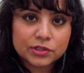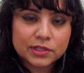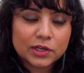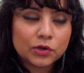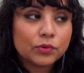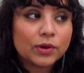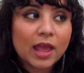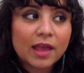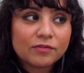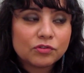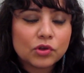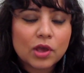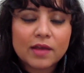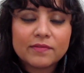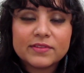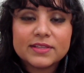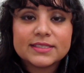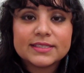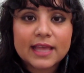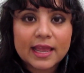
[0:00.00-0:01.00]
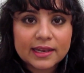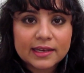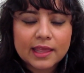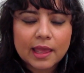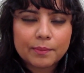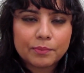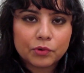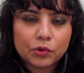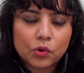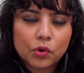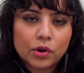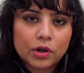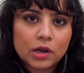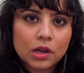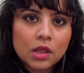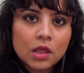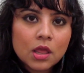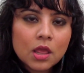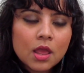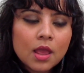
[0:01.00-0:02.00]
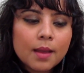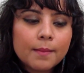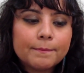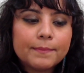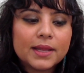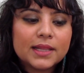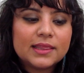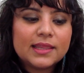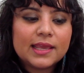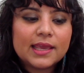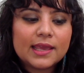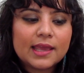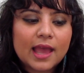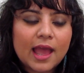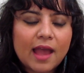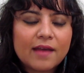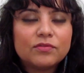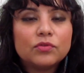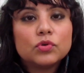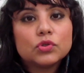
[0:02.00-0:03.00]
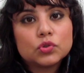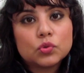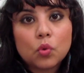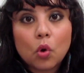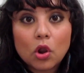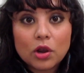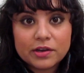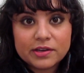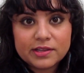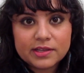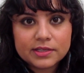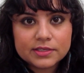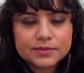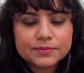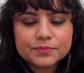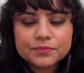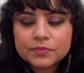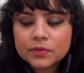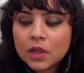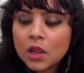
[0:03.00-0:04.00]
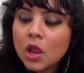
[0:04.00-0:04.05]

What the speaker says: They don't have to have the sign Capricorn, but they have those qualities.